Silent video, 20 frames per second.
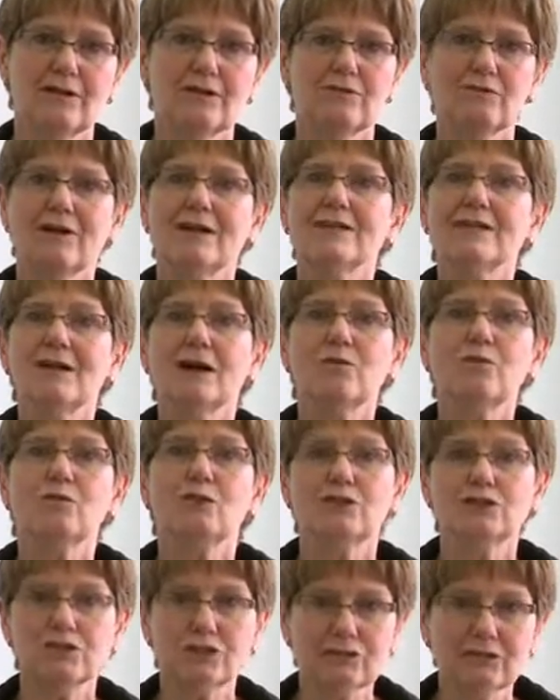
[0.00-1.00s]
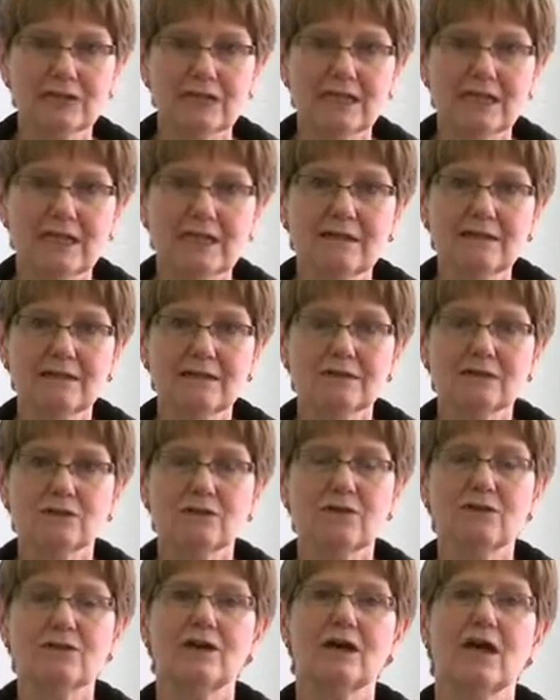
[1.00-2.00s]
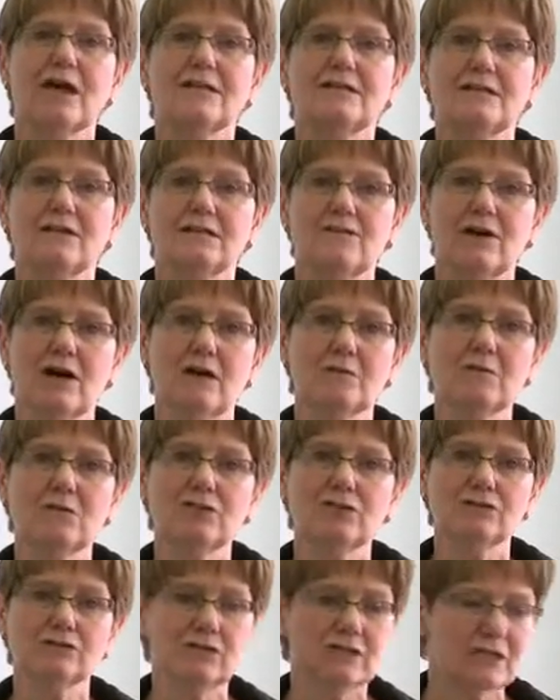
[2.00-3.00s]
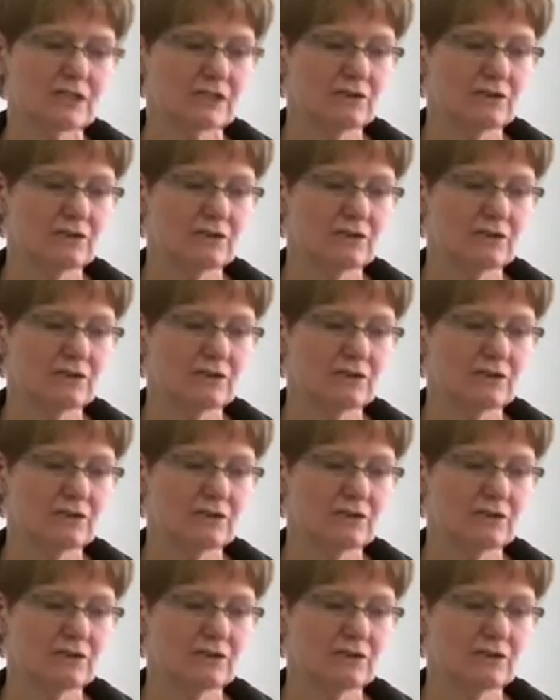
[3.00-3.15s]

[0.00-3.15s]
Write down what you're eating so you have an idea of how much you're eating.